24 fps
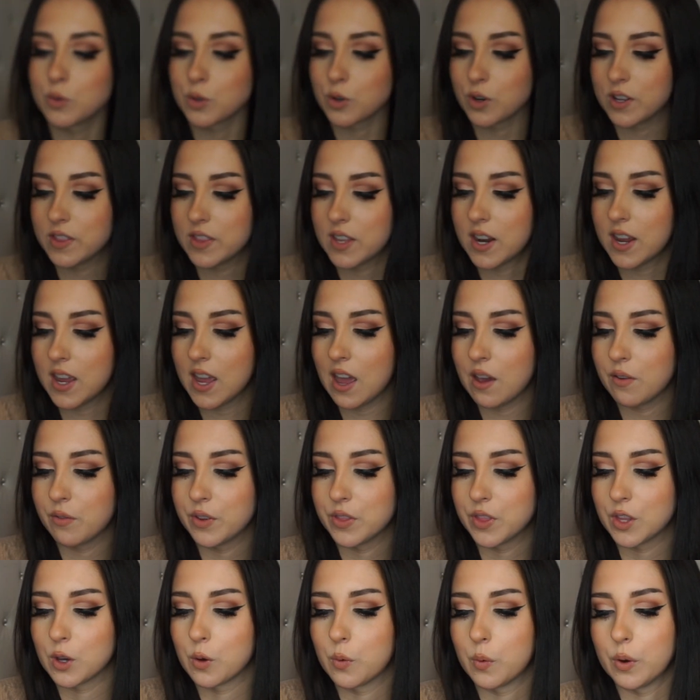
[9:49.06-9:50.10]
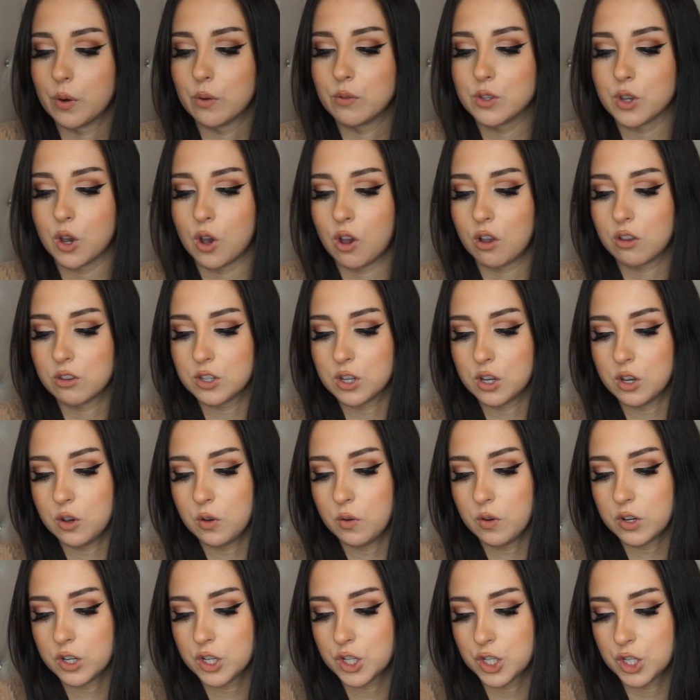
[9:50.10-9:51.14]
screen that I have with the quotes
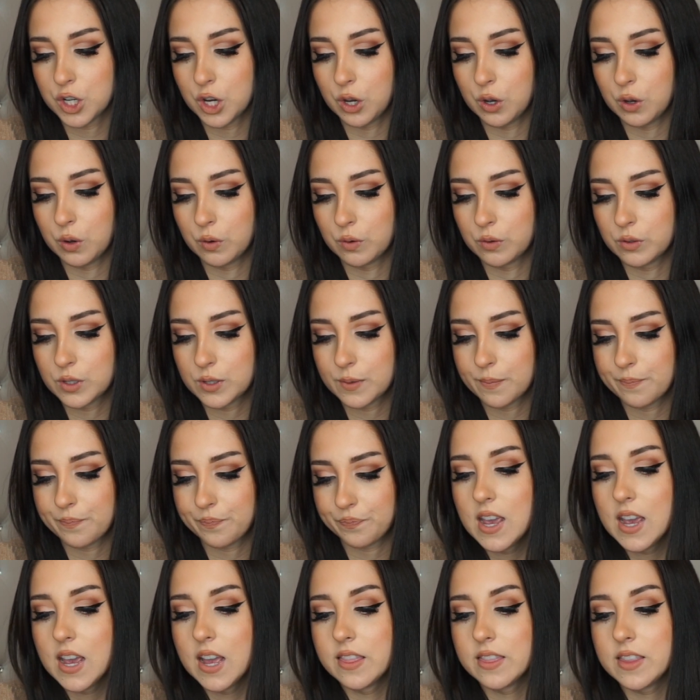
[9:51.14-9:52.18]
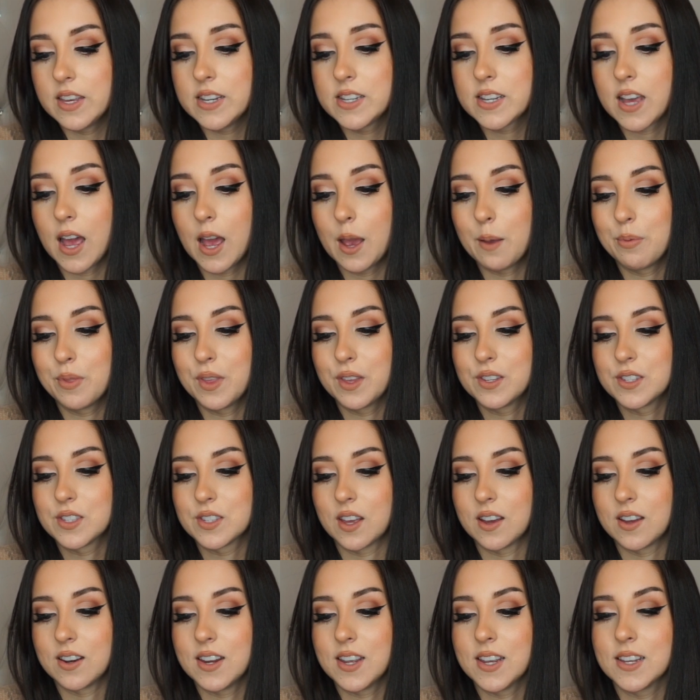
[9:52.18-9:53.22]
also shows the time the
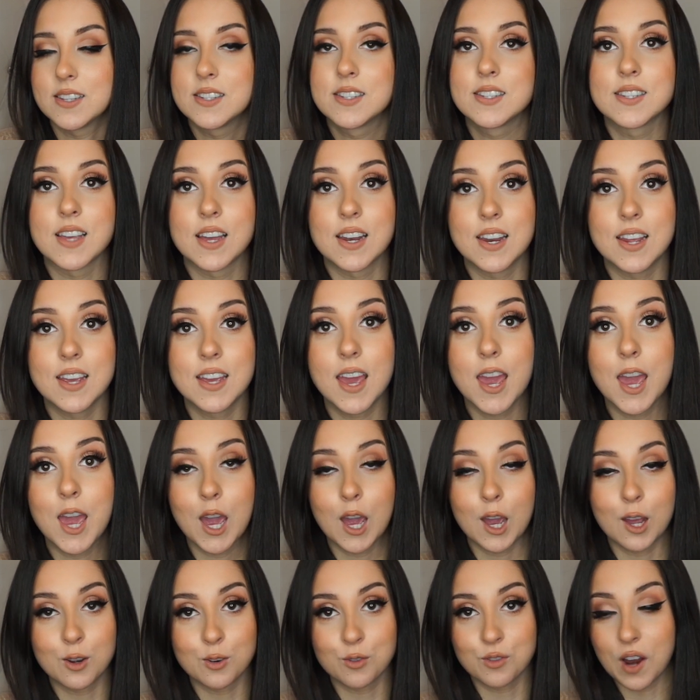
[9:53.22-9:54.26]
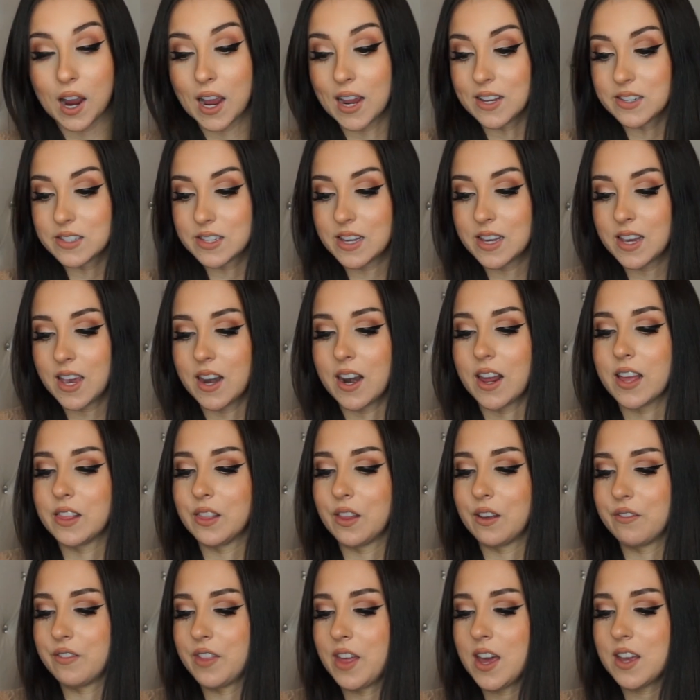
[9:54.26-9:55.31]
sun is setting and rising, and I
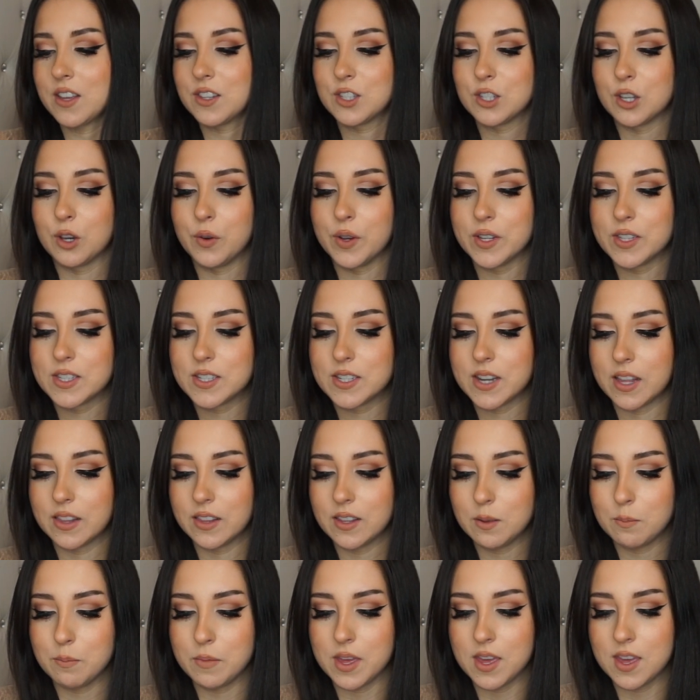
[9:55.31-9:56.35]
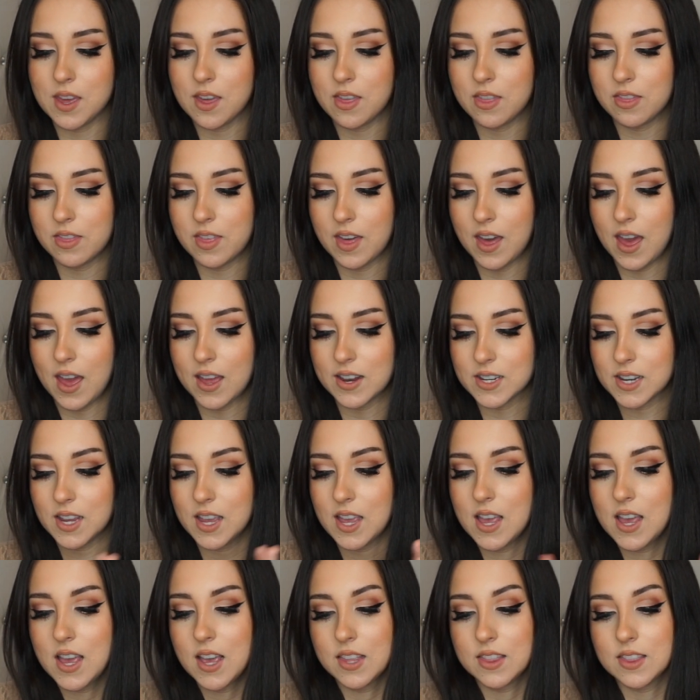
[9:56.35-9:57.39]
love that. So it's telling me that
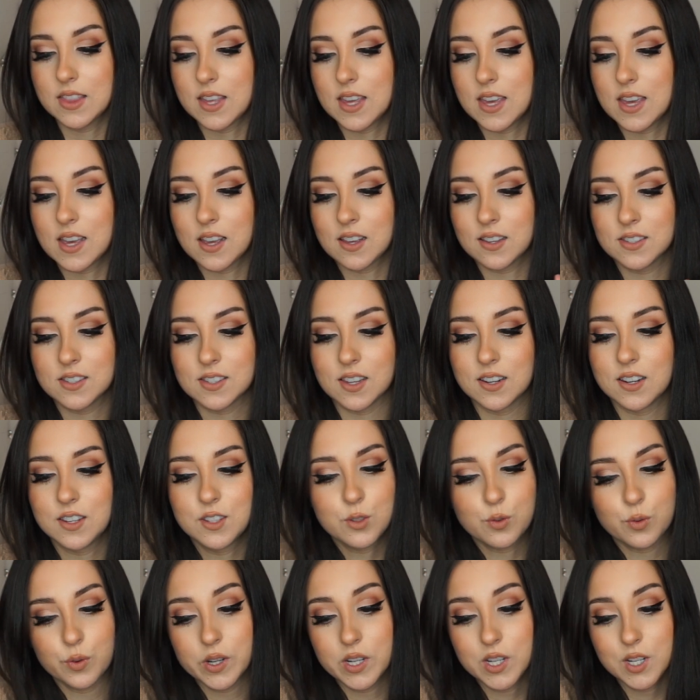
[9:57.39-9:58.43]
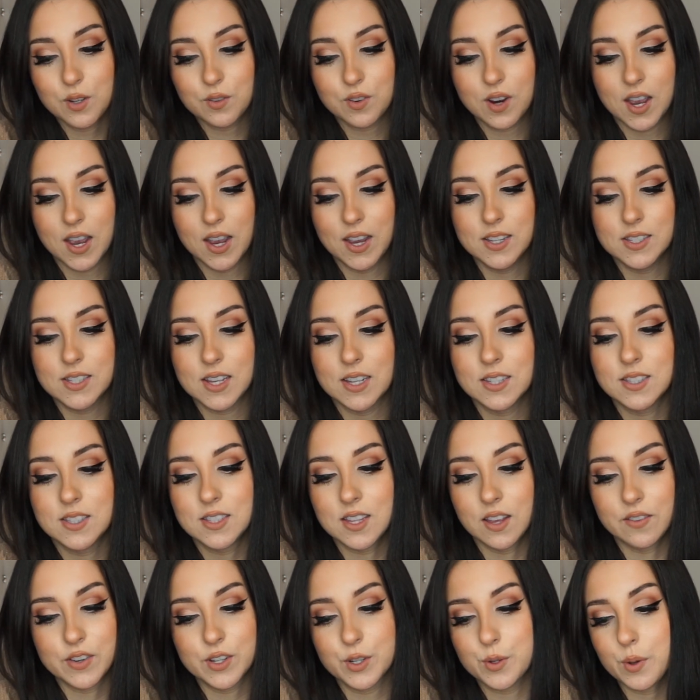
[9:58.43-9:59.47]
the uh, sun is going to rise at
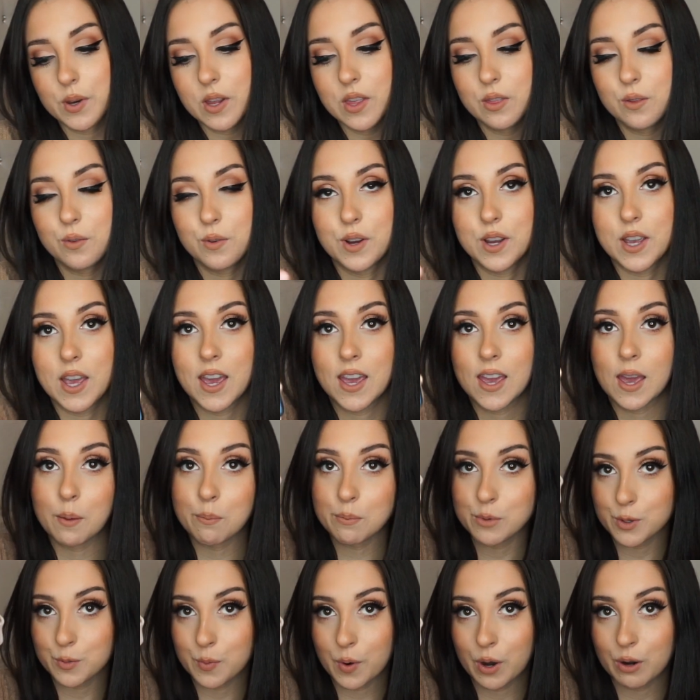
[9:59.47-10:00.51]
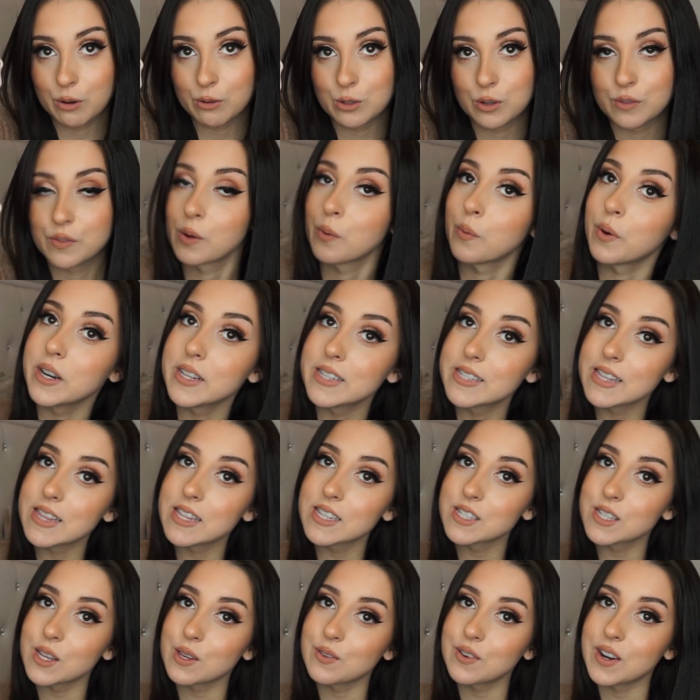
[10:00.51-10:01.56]
seven twenty-three a m tomorrow. So if I want to see the
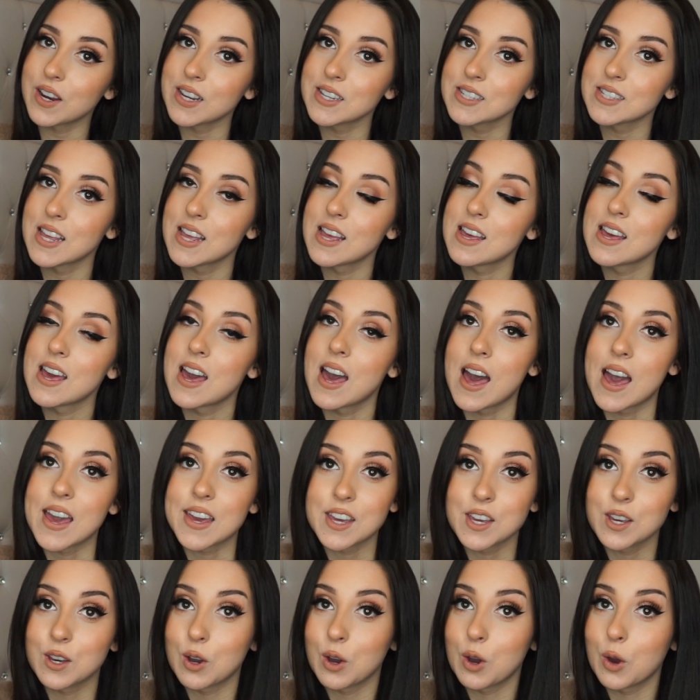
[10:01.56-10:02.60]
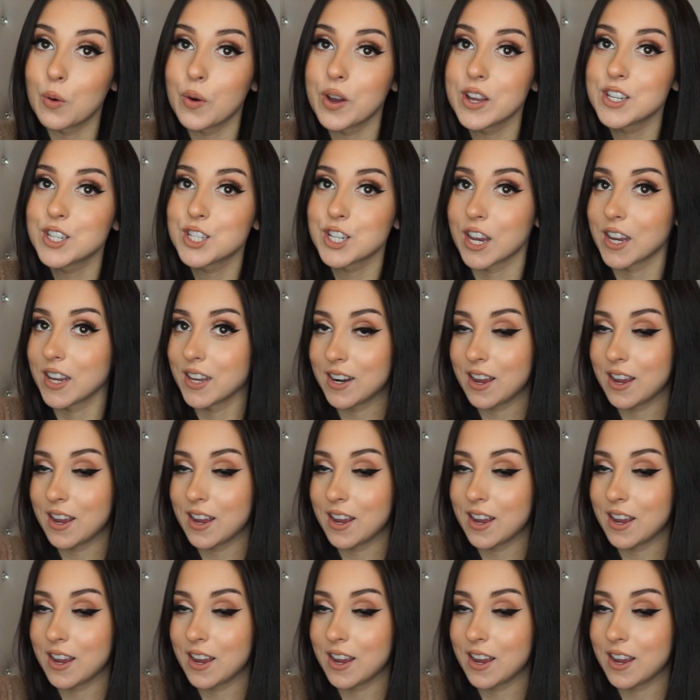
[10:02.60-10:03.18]
sunrise, I can go check